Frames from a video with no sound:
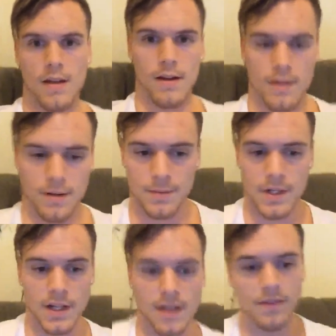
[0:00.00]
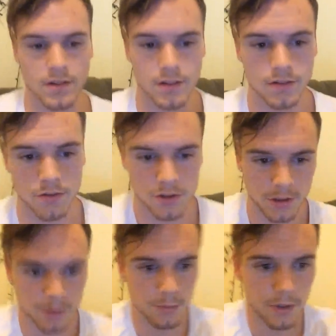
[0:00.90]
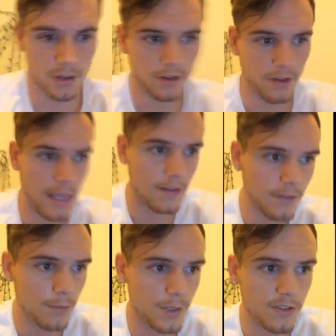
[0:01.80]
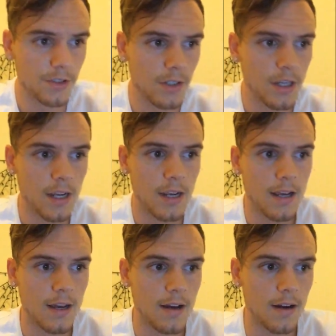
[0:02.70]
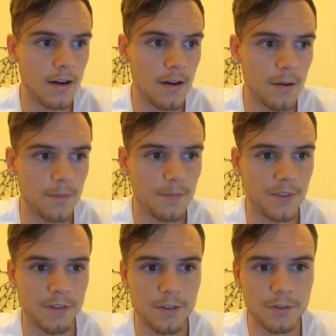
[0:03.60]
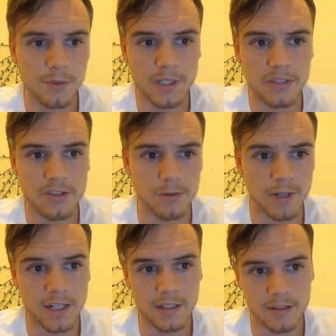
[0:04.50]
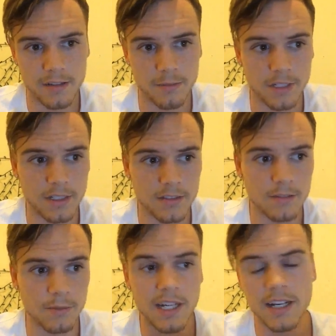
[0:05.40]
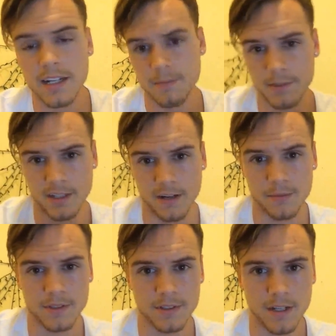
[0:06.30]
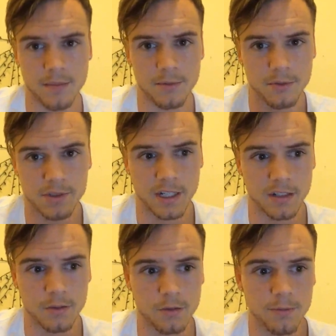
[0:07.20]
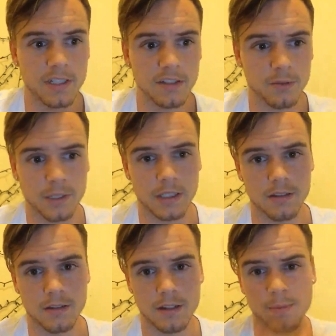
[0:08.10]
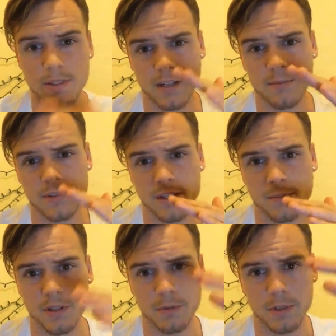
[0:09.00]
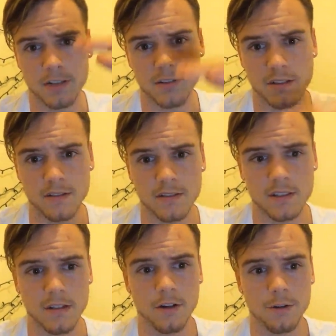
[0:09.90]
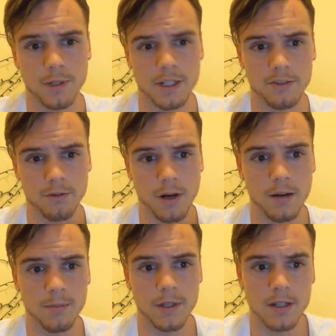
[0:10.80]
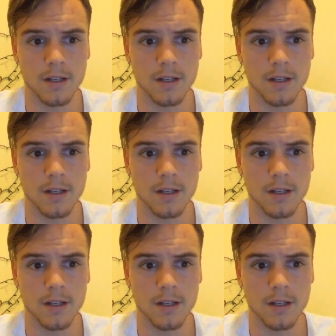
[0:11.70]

And I have a little sheet with all that information. The first week she ran it in 10 minutes, and we kind of kept the times the same, which was kind of cool because we could keep the time the same, but then we could still see the heart rate drop.